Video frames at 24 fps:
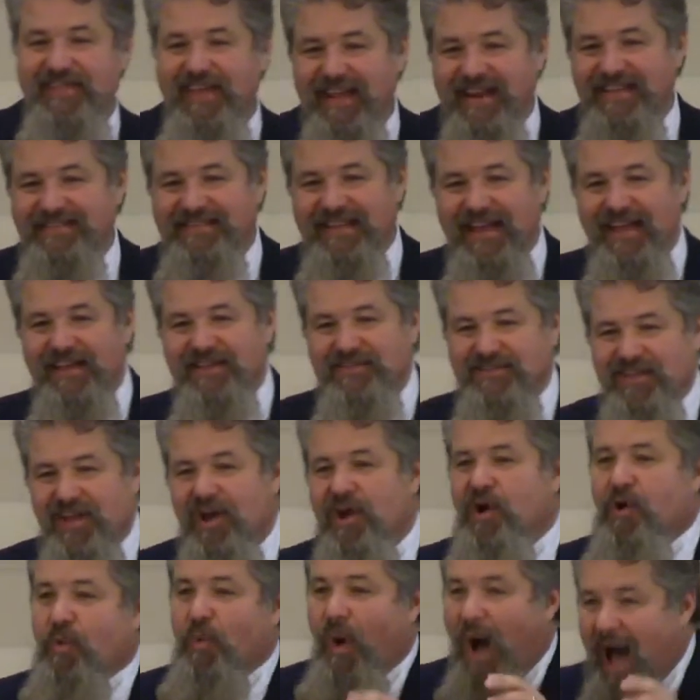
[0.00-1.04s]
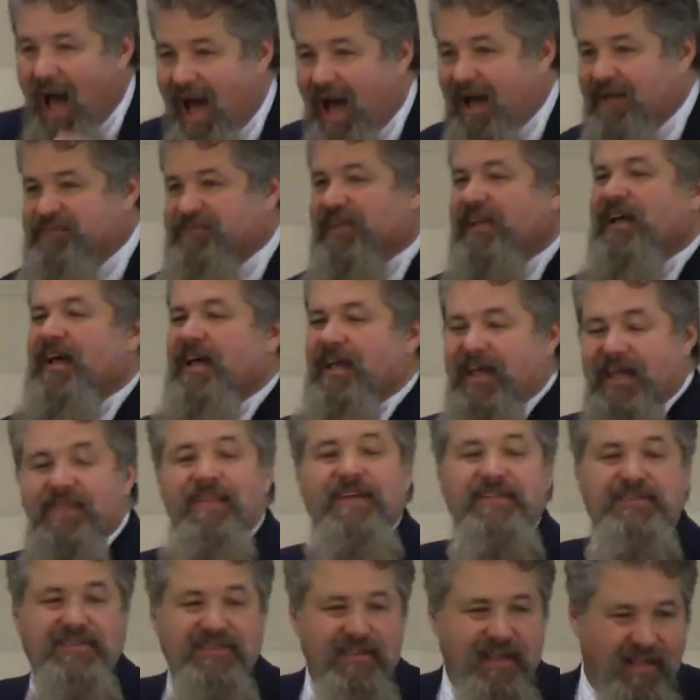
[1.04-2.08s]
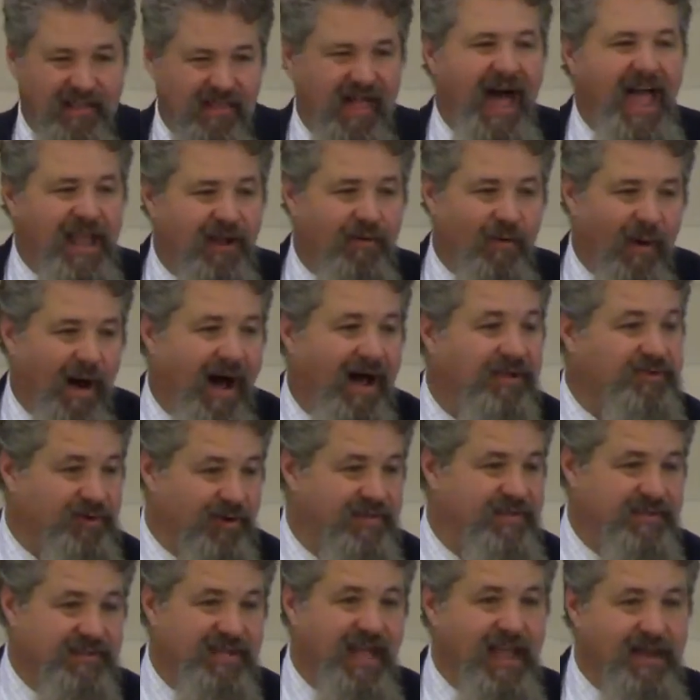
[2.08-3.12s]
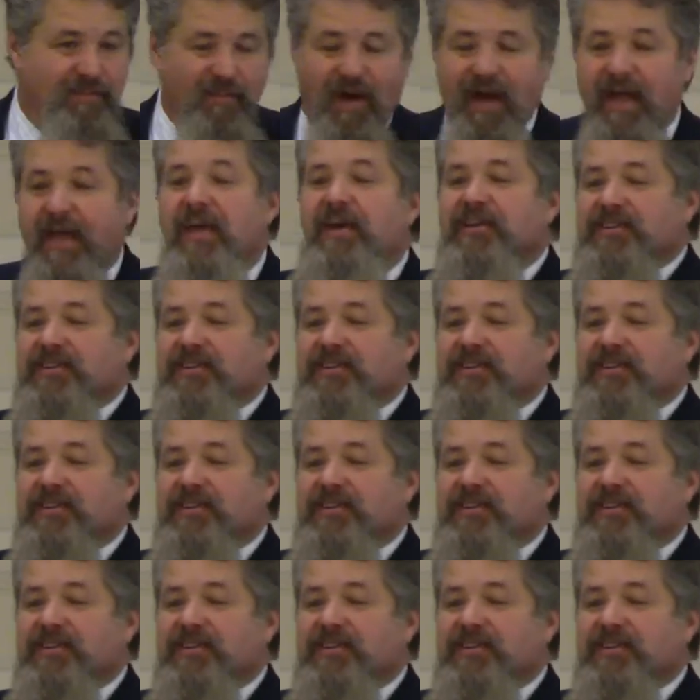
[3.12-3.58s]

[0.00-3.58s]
And then he says, wives, in the, likewise, or in the same way,